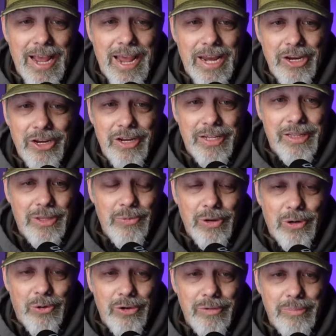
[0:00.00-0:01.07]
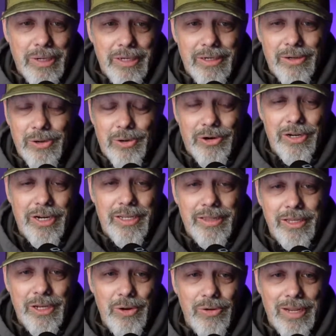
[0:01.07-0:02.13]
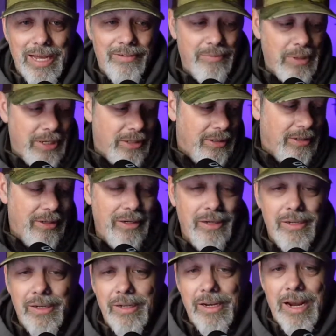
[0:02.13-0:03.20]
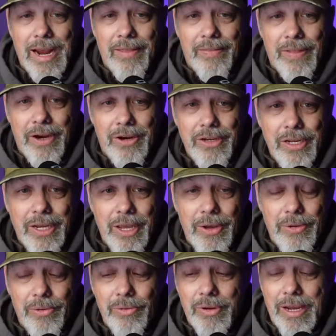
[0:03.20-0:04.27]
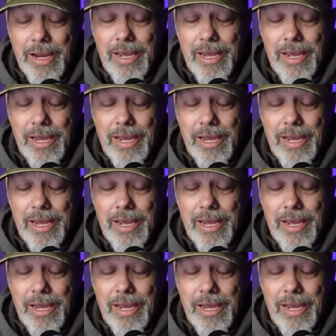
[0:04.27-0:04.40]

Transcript: and you hit the record button or you hit the go live button, and there you go.